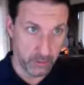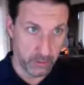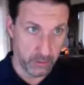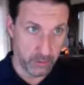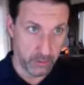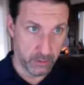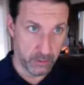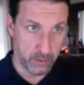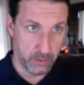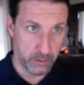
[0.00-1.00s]

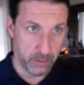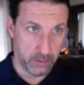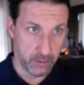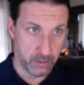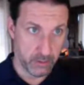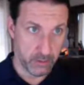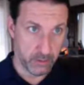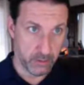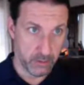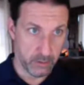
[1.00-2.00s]

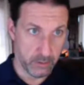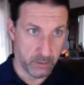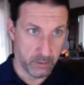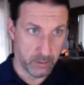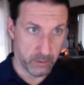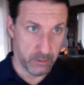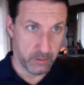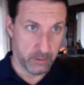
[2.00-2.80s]
[no speech]